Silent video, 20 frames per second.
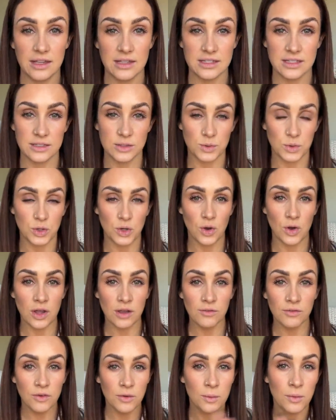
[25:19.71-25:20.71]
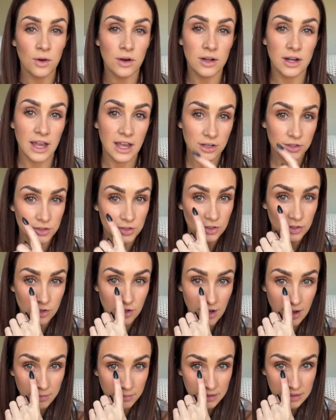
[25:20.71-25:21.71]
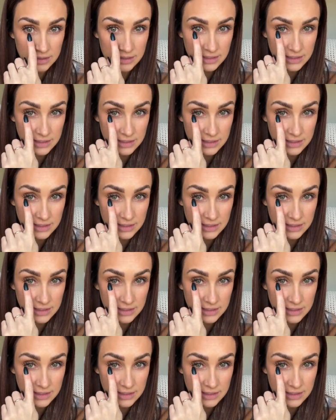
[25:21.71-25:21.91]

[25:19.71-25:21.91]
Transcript: Since we're going for more natural, I'm going to